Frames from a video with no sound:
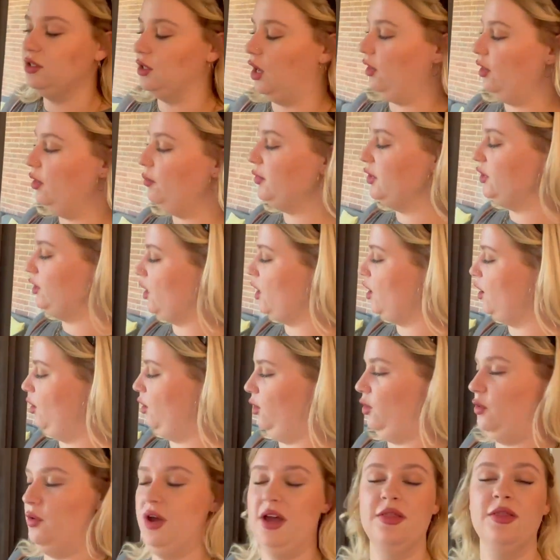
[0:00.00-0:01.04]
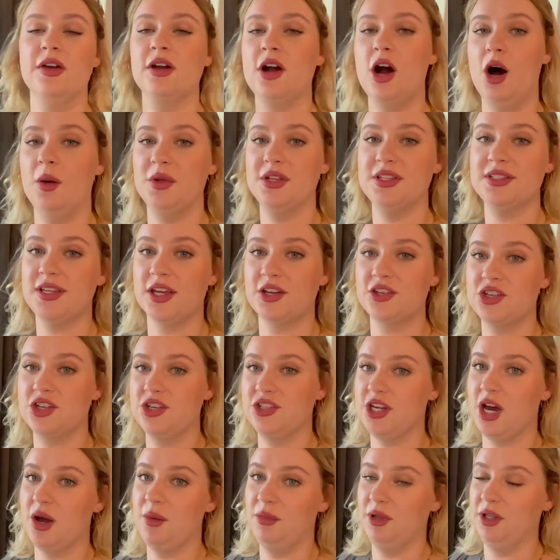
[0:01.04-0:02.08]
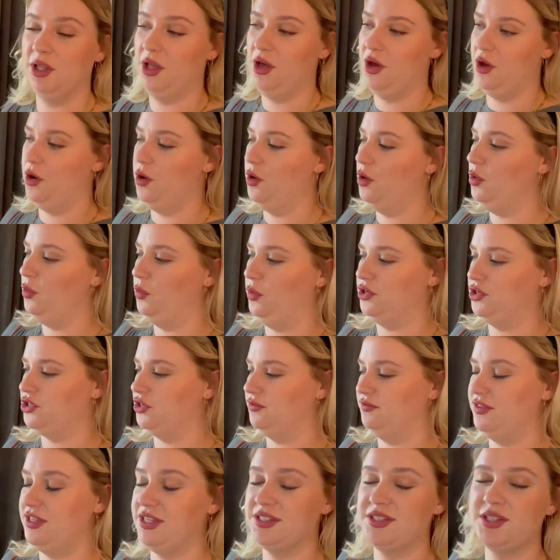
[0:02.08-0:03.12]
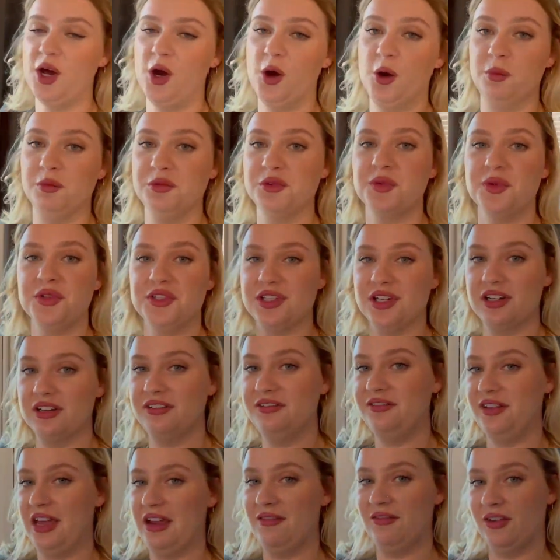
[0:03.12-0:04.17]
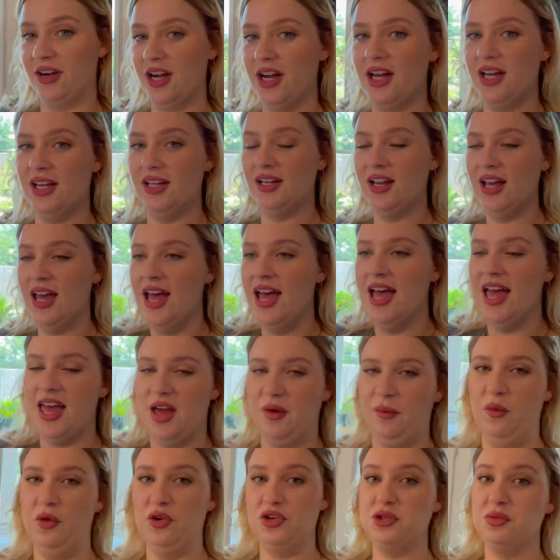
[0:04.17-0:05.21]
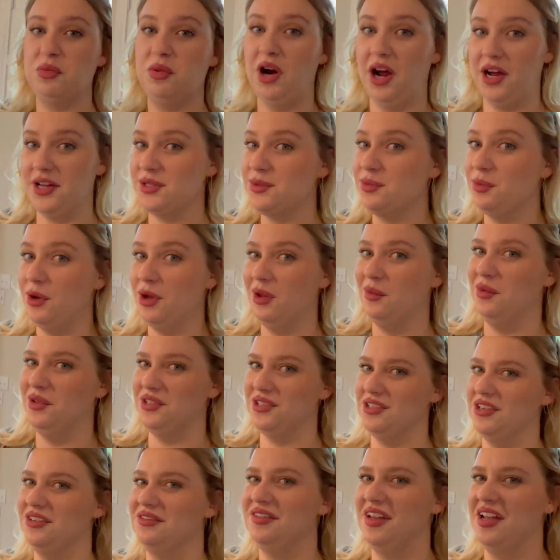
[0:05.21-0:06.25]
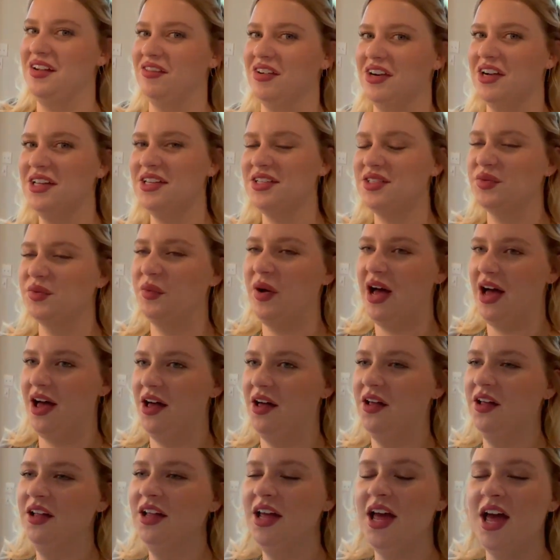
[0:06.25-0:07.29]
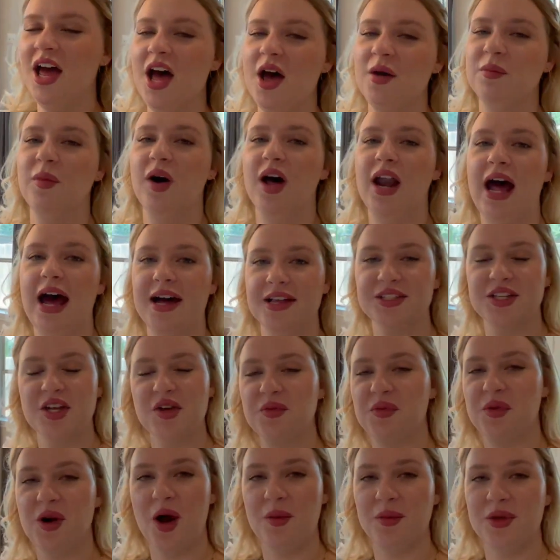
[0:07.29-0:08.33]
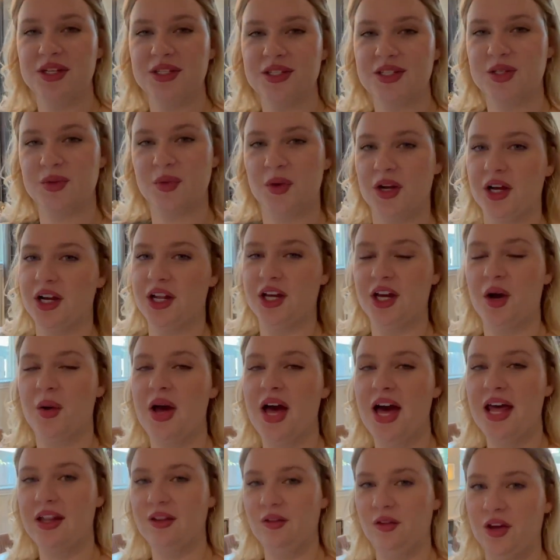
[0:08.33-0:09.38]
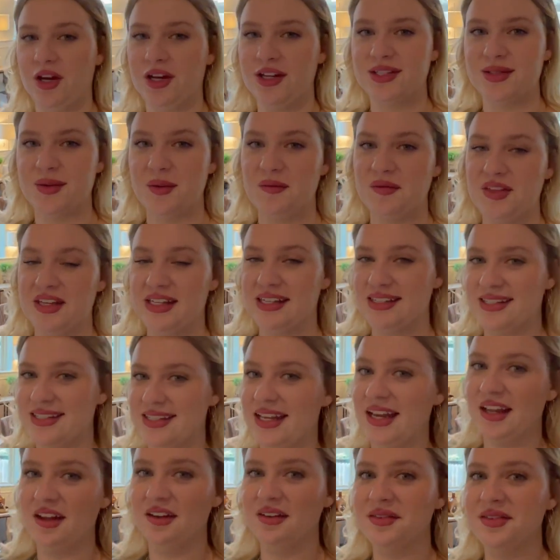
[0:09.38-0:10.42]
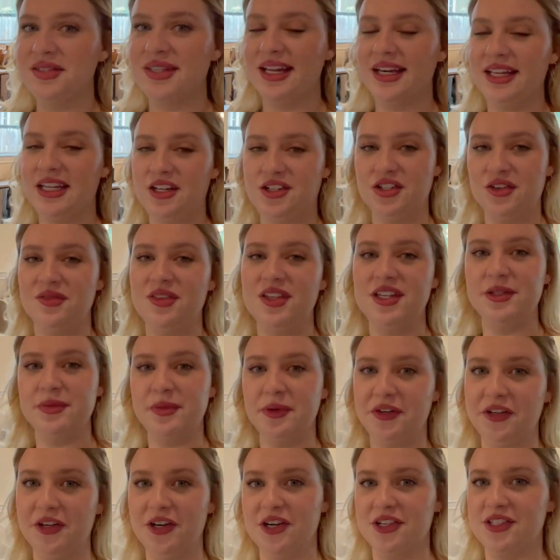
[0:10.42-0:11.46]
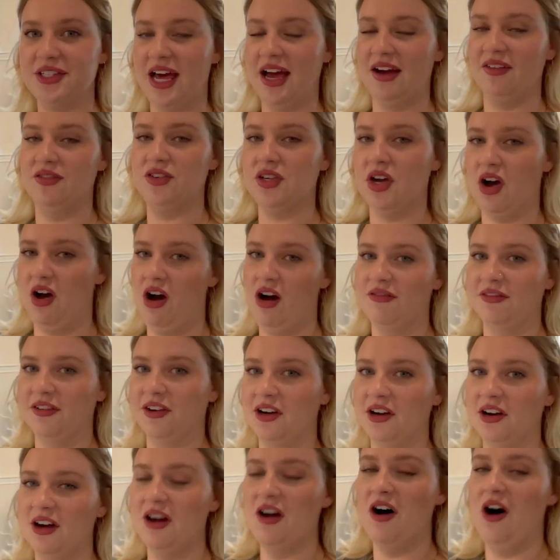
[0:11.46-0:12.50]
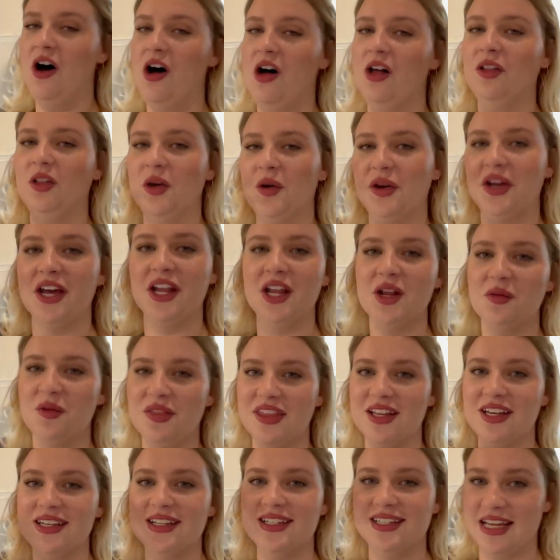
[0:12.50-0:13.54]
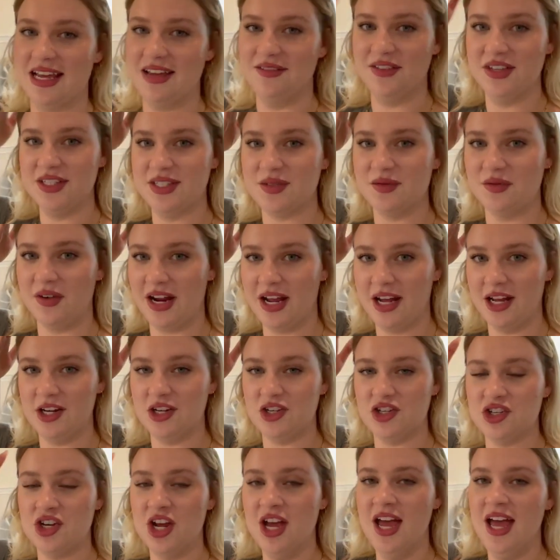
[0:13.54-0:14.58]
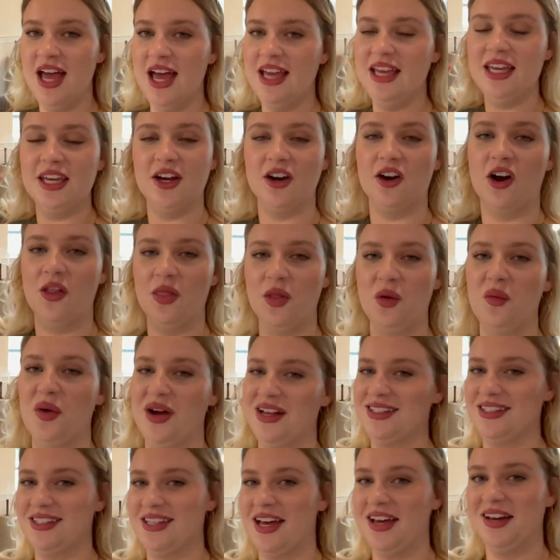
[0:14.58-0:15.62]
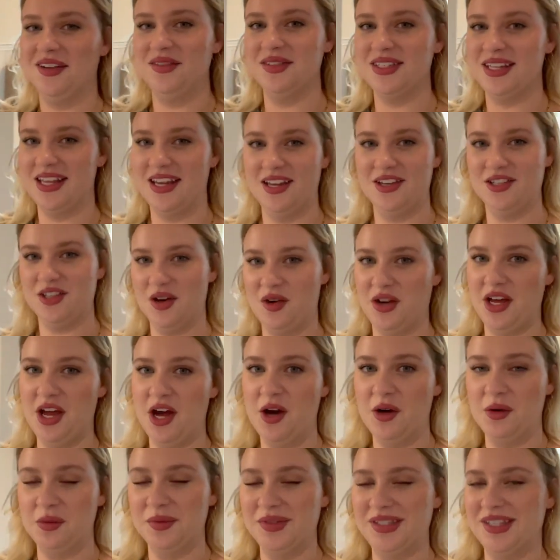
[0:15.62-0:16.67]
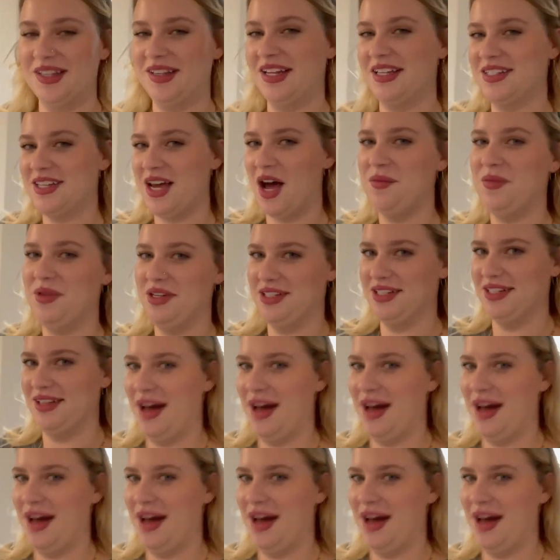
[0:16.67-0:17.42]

y'all let me know in the comment section down below which of these homes was your favorite and which price point was your favorite as well. But as I've promised, we're gonna go ahead and look at some of the incentives that each of these builders have to offer, all located within Davis Ranch here on the west side of San Antonio. So let's hop into